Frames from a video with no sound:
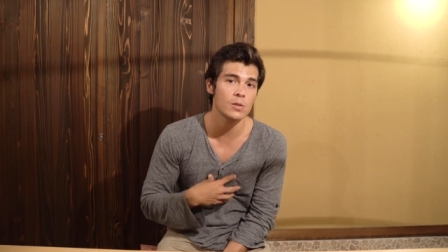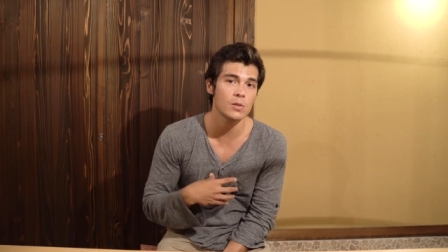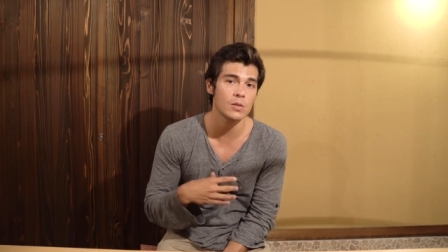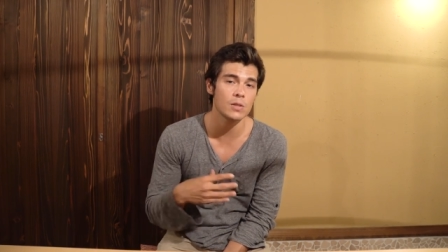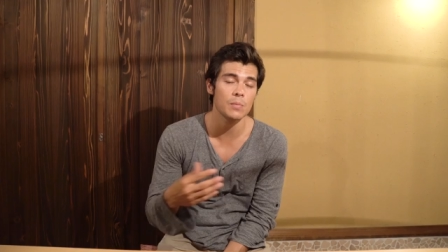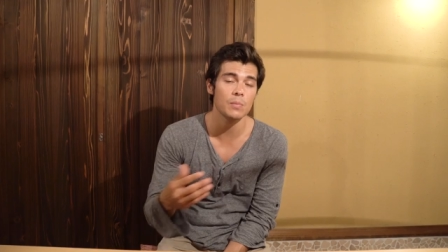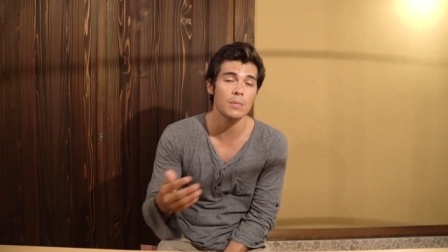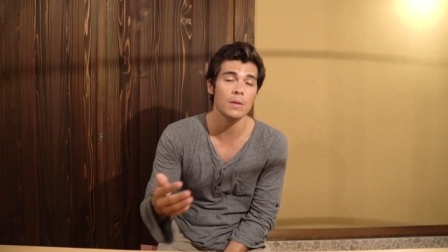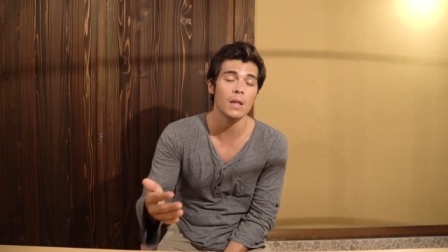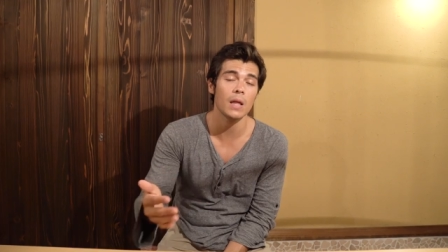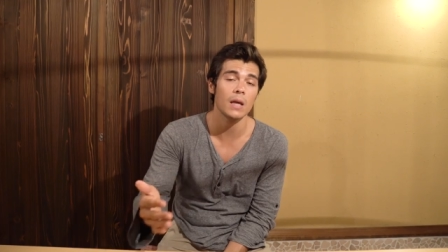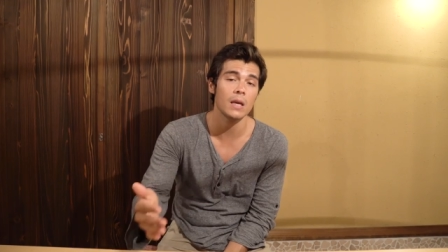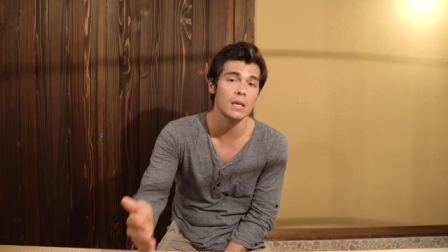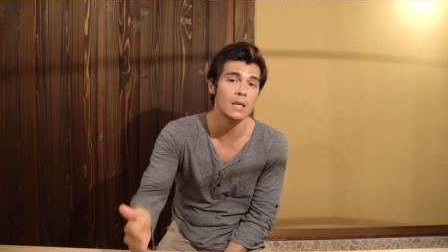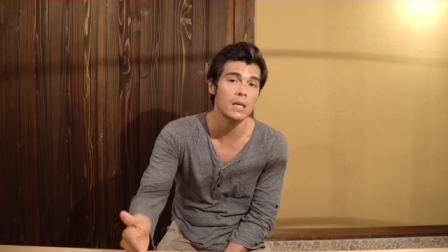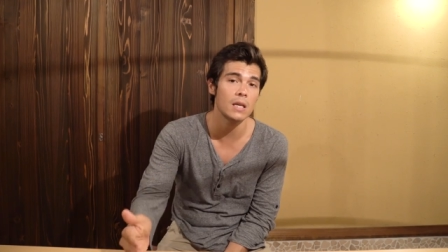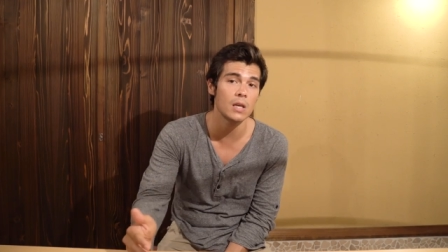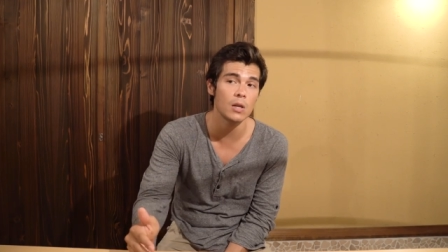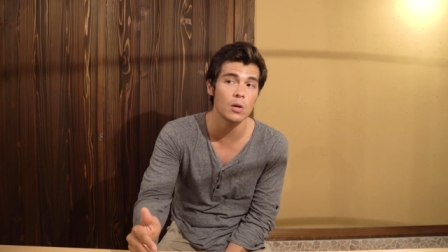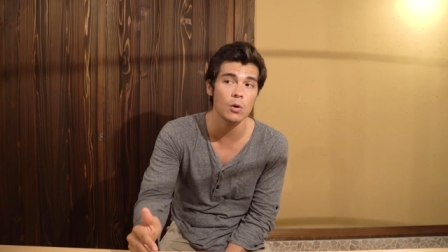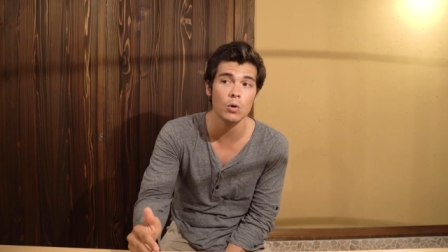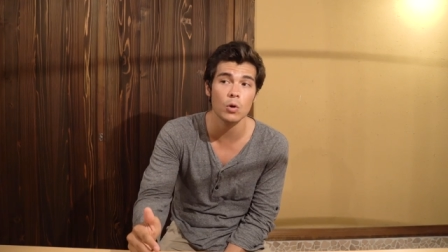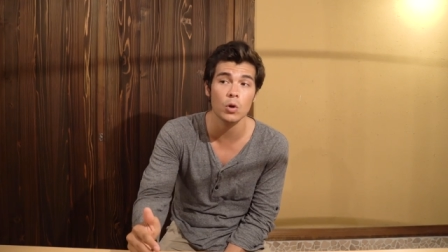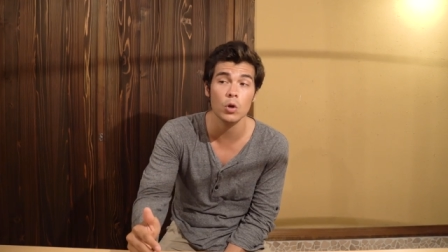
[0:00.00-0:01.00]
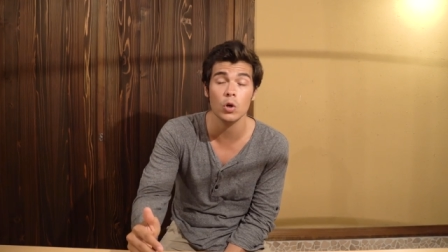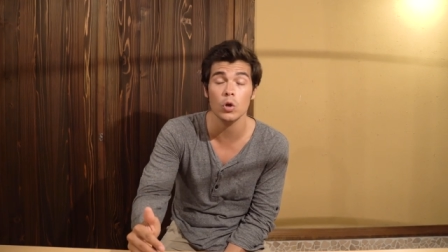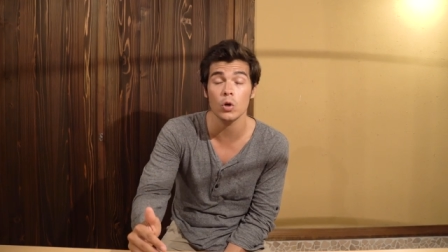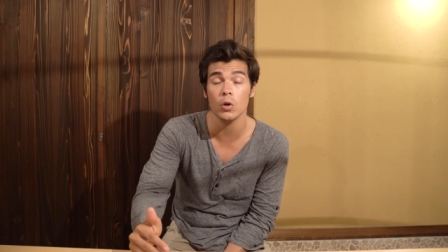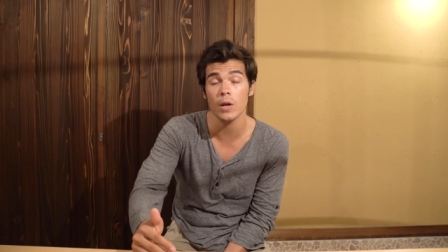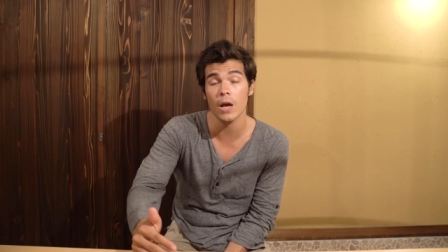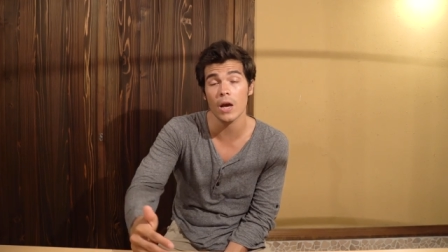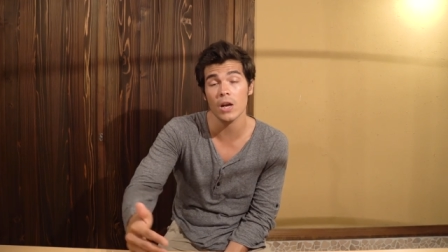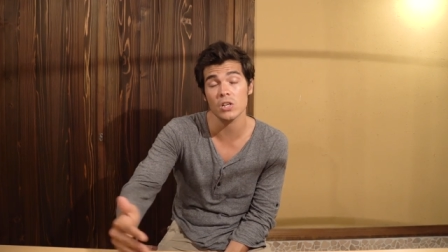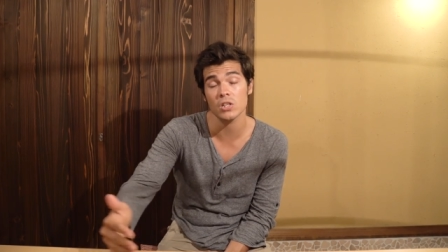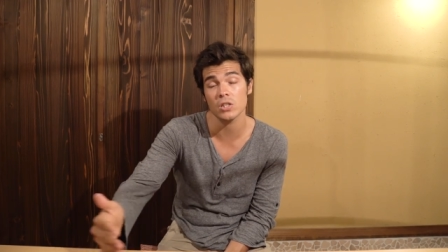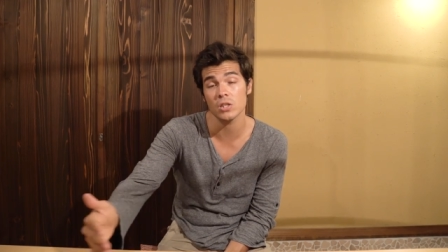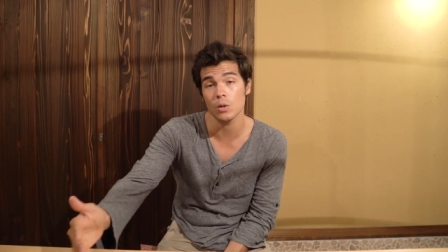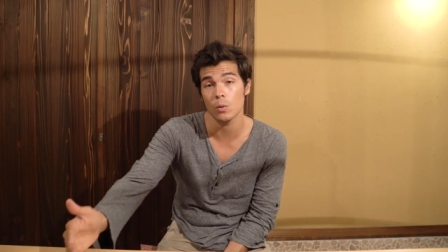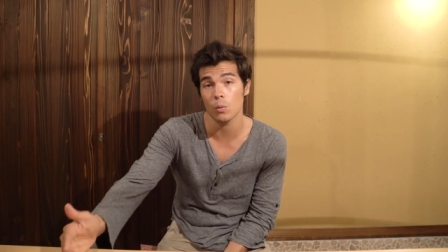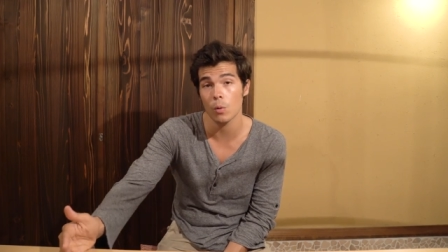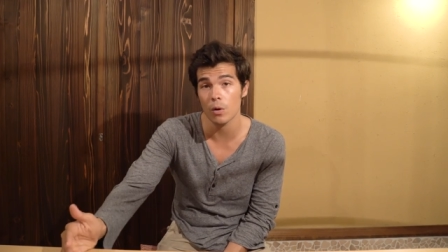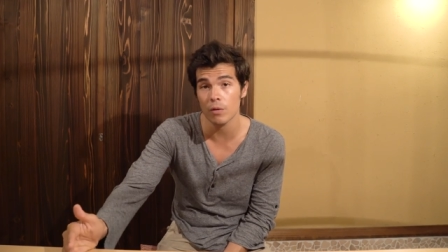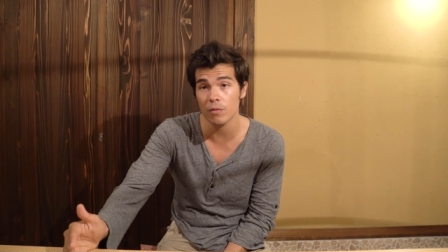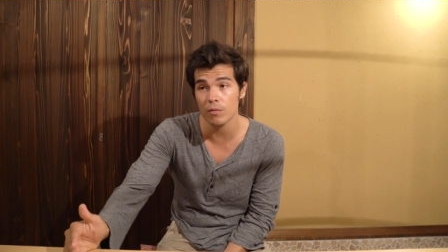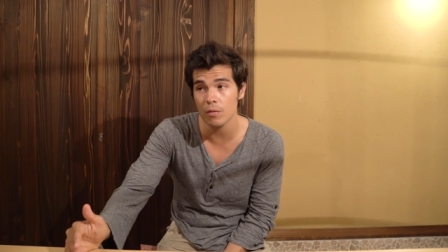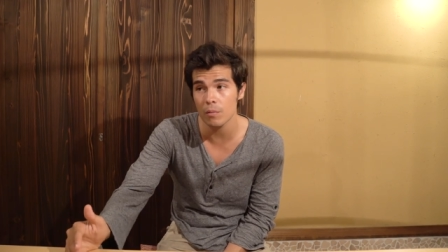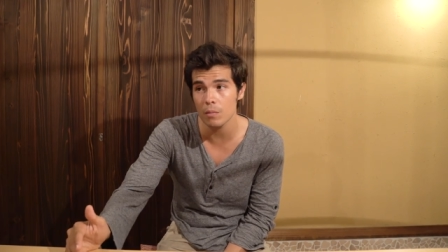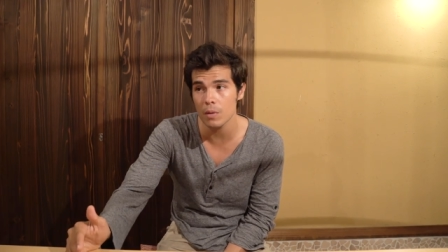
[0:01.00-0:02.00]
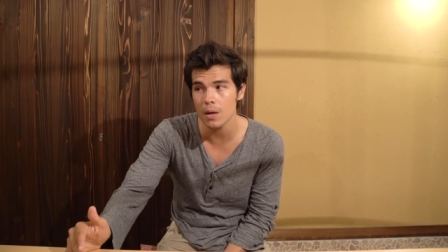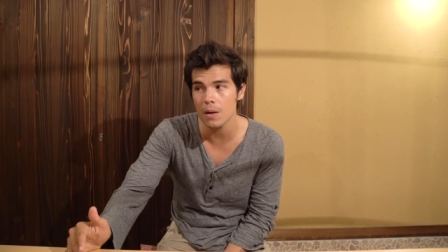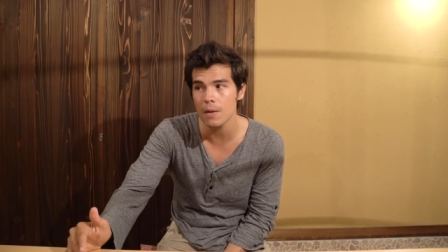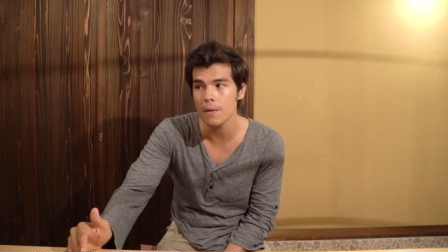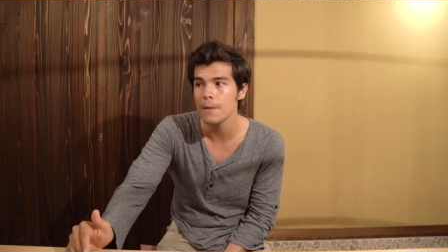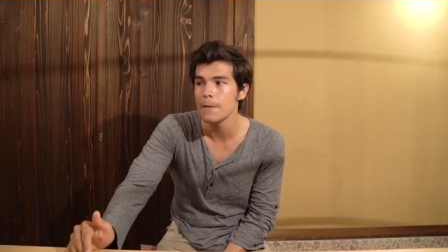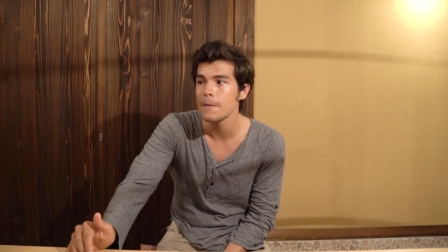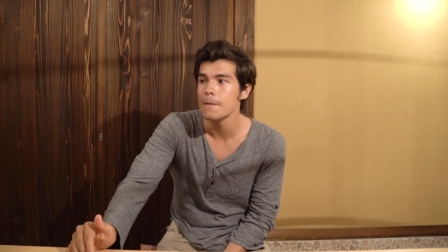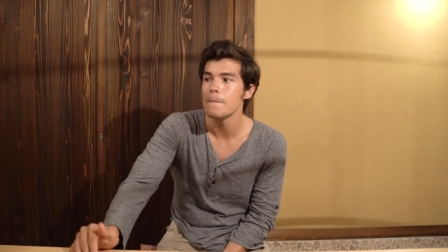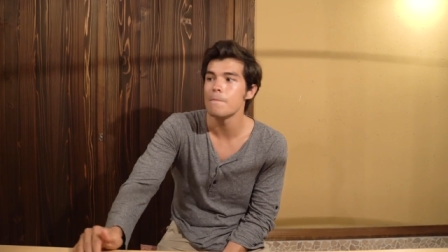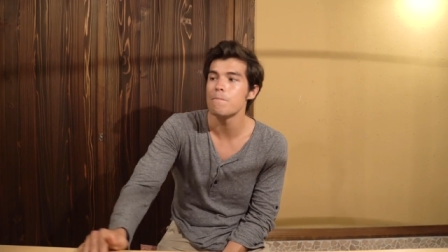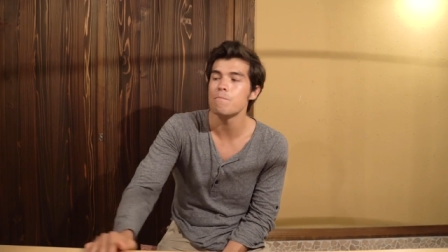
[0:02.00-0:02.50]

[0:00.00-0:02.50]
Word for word: So something like keto could actually work for me